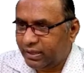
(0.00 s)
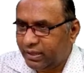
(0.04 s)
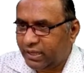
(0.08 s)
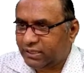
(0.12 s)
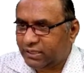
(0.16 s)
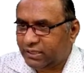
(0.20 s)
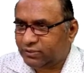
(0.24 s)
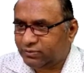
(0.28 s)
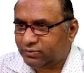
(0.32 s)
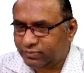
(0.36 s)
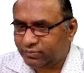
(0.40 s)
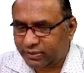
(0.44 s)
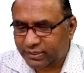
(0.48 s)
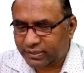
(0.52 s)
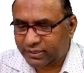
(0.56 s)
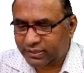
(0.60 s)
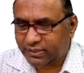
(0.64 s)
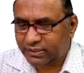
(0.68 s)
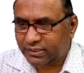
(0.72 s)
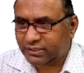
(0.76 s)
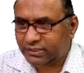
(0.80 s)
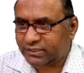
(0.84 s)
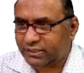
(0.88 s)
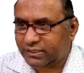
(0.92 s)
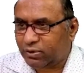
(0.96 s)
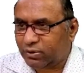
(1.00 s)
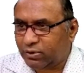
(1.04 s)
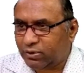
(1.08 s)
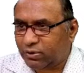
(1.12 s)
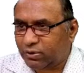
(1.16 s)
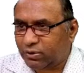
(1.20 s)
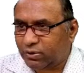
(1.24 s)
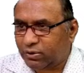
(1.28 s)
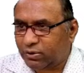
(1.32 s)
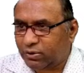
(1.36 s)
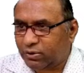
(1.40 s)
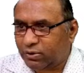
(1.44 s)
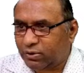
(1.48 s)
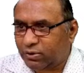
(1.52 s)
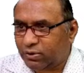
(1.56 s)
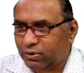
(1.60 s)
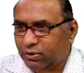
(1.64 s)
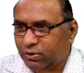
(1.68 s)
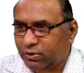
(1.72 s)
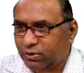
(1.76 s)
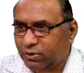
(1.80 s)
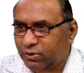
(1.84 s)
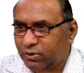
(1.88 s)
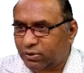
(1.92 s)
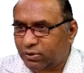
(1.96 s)
S1. This is the logic
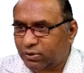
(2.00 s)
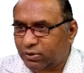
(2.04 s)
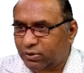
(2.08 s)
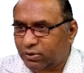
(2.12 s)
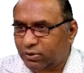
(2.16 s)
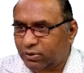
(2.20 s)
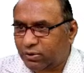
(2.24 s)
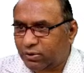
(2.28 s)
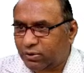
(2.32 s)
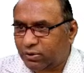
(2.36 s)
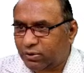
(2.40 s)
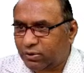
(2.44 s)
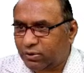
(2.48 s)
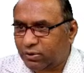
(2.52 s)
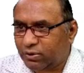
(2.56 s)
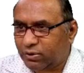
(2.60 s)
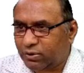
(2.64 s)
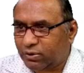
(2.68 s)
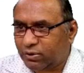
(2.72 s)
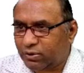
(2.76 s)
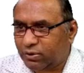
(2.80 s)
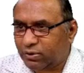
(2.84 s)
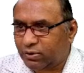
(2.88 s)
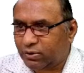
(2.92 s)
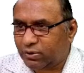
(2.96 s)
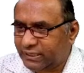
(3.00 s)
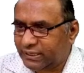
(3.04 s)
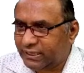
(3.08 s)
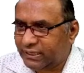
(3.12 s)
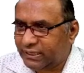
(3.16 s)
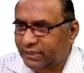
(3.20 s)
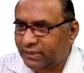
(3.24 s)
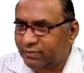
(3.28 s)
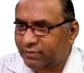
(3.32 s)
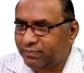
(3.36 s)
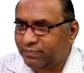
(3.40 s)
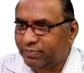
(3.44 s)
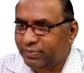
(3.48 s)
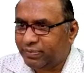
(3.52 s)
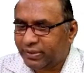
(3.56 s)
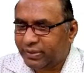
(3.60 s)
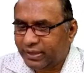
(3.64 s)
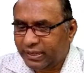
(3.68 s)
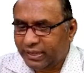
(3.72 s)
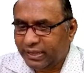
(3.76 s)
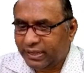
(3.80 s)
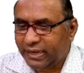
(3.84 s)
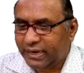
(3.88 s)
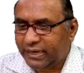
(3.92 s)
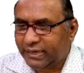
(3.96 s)
operator we are using here,
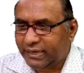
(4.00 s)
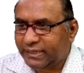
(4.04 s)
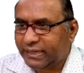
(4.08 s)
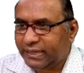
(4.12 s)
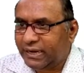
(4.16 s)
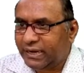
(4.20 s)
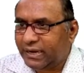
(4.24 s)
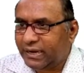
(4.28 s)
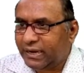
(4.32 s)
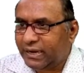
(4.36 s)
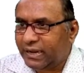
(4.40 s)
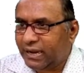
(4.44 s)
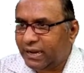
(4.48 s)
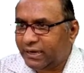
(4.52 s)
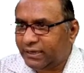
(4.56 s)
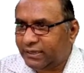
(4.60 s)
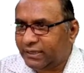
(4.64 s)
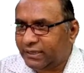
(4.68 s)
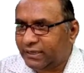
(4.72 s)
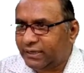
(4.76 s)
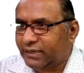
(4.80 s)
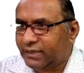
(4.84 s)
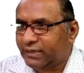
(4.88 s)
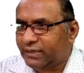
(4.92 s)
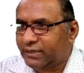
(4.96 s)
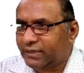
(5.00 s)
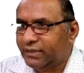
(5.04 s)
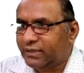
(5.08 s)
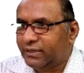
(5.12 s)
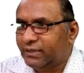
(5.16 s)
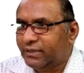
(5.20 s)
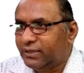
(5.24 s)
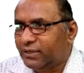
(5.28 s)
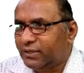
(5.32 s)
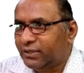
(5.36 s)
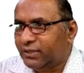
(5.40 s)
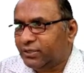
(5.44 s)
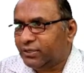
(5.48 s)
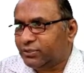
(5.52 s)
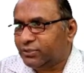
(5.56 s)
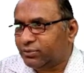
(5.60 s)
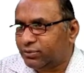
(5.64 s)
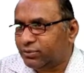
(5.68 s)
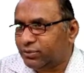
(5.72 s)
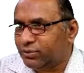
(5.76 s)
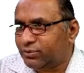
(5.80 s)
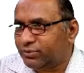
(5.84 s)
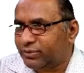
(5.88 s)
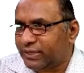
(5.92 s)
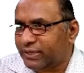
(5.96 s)
and then enter.
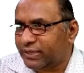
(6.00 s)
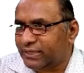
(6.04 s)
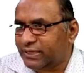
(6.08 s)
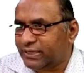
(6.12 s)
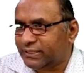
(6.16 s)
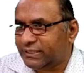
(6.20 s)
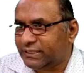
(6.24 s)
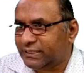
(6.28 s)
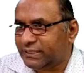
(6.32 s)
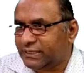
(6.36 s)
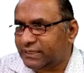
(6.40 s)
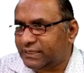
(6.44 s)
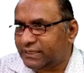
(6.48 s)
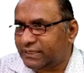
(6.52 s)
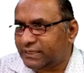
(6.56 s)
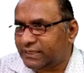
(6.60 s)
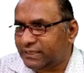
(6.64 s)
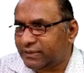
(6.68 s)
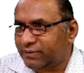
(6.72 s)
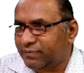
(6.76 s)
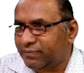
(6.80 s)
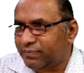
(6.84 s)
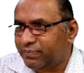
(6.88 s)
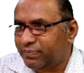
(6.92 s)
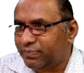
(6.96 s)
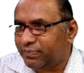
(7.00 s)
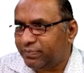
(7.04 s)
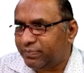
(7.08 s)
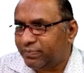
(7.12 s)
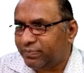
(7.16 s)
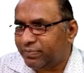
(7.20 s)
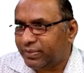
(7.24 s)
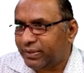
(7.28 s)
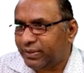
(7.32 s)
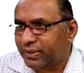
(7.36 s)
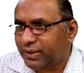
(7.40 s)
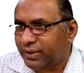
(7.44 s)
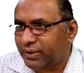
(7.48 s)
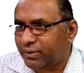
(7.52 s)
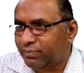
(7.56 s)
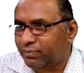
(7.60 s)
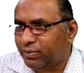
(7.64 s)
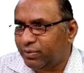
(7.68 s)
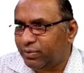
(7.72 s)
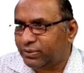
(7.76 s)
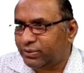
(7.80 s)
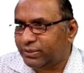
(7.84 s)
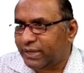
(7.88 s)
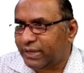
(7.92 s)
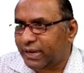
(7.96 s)
So you can see
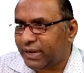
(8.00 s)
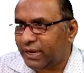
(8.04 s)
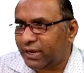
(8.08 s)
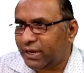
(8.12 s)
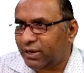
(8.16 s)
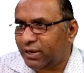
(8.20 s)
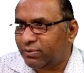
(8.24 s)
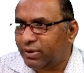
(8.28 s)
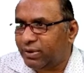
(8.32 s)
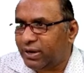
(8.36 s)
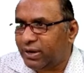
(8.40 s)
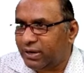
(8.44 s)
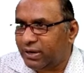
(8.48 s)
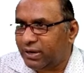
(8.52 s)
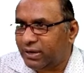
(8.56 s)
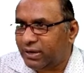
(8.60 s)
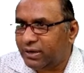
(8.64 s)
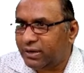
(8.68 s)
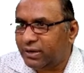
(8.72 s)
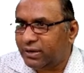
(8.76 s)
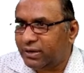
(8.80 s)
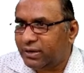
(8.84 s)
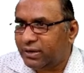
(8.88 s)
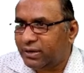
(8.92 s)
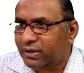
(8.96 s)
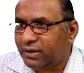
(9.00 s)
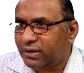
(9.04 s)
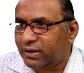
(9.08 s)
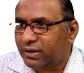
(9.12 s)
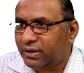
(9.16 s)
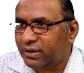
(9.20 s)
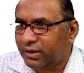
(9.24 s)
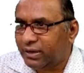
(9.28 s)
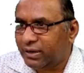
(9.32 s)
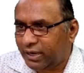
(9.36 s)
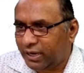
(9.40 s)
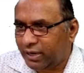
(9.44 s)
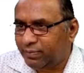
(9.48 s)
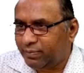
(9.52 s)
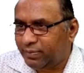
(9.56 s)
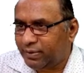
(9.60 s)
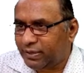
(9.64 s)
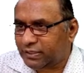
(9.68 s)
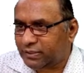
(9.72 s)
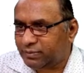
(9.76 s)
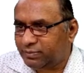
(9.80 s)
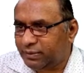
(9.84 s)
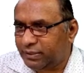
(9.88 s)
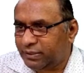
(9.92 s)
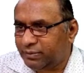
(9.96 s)
both are equal. A
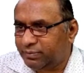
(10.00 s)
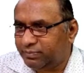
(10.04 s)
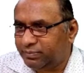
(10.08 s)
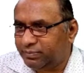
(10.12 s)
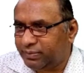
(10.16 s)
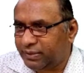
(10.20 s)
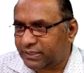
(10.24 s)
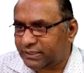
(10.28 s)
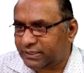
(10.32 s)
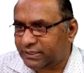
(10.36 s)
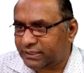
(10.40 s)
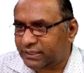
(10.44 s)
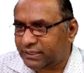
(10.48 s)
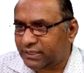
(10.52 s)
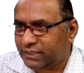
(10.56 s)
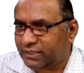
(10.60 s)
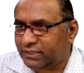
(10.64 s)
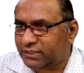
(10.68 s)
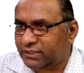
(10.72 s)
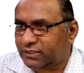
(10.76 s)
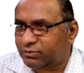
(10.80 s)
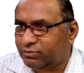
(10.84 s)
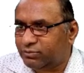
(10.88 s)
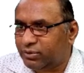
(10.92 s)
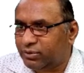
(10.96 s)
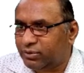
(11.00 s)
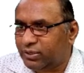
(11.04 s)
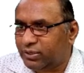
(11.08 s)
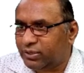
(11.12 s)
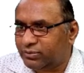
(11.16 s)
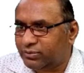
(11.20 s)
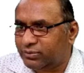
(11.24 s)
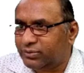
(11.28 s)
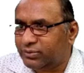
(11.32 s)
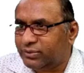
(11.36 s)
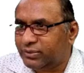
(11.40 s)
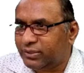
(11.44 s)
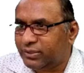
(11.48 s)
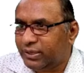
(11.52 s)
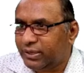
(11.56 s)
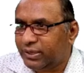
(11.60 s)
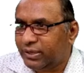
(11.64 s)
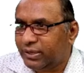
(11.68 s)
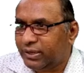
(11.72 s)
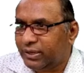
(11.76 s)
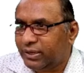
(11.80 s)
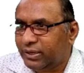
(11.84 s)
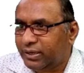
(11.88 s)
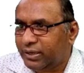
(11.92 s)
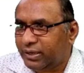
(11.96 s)
plus B plus C is equal to
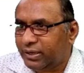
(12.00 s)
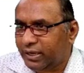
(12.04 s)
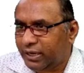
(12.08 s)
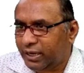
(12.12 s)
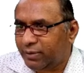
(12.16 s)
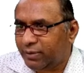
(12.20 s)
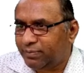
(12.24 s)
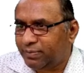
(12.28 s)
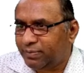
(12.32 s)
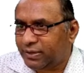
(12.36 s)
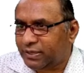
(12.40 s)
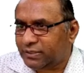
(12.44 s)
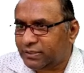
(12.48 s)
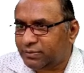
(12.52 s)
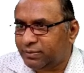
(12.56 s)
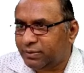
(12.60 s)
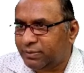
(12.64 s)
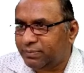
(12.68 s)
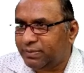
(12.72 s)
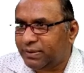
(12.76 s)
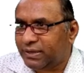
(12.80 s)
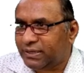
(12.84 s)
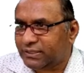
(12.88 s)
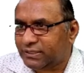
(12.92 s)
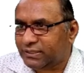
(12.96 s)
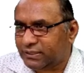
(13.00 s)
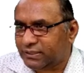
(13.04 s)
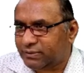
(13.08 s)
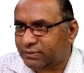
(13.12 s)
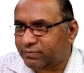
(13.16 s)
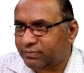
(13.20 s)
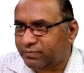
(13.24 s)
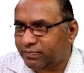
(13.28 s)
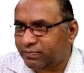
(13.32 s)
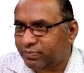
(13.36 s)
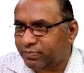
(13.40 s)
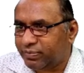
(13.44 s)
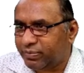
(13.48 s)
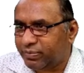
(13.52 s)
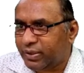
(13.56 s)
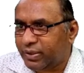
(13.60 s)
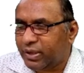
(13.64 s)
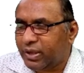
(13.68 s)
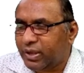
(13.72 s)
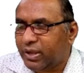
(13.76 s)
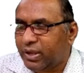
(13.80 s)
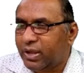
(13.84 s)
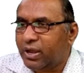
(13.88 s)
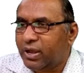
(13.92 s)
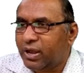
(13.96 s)
A plus B plus C.
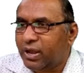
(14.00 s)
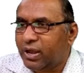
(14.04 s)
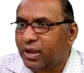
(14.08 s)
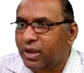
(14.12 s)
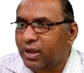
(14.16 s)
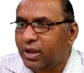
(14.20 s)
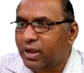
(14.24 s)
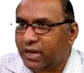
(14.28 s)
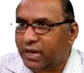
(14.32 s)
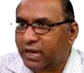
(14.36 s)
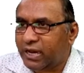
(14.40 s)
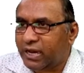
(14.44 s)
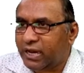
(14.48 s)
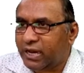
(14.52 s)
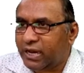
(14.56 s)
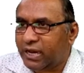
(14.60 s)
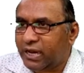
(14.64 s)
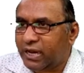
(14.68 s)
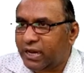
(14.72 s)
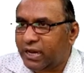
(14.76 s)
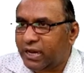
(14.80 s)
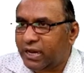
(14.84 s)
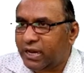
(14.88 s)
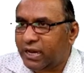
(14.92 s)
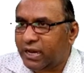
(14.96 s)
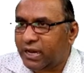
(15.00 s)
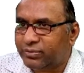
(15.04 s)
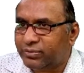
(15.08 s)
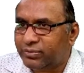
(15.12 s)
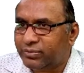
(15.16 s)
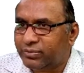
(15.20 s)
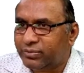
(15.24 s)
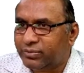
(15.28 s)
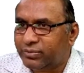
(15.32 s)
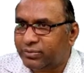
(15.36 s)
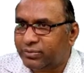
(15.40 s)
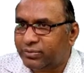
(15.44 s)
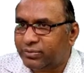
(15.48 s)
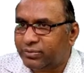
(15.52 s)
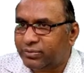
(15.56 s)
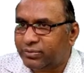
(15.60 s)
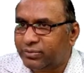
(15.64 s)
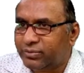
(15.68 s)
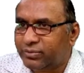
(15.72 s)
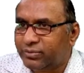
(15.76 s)
Also, you can